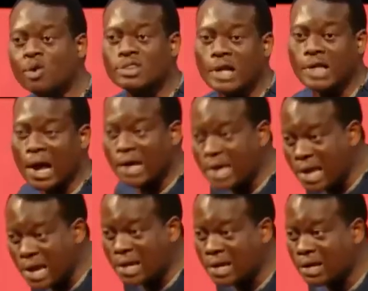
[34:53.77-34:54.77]
that are
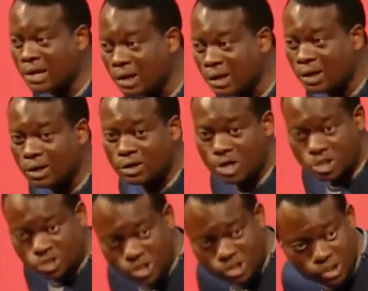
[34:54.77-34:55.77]
in the
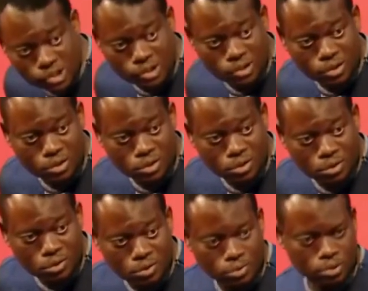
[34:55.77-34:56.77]
city.
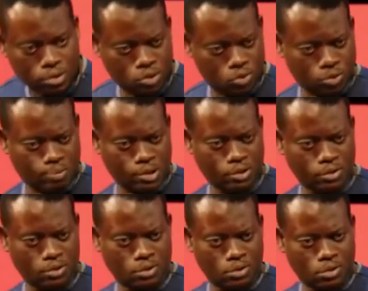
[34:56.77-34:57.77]
Are you with me?
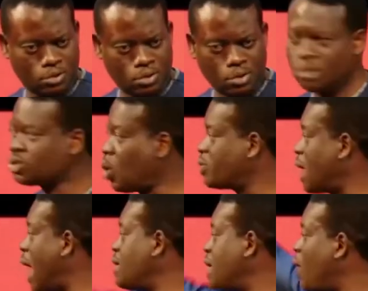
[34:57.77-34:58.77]
So
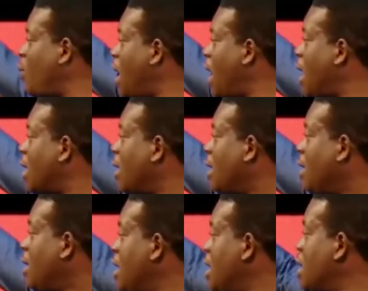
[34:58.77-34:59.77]
now that we're
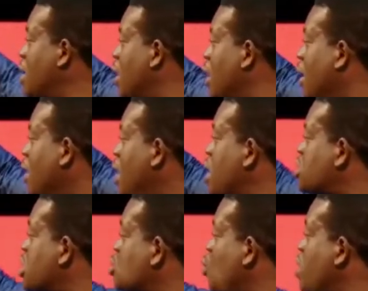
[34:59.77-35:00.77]
in a
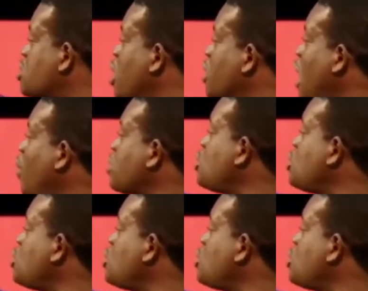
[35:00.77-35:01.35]
situation that was